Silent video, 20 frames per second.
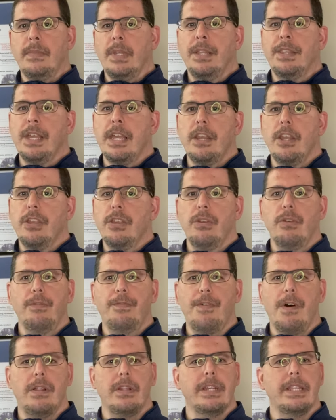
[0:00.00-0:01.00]
then you
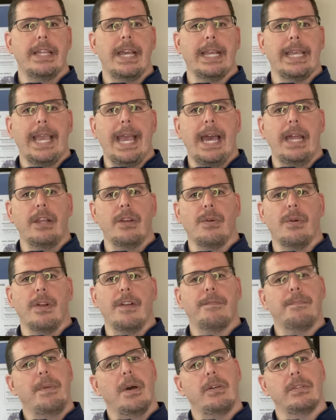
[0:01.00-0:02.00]
fall into that category
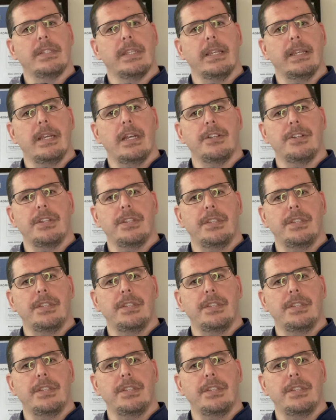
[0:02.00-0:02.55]
of post-concussion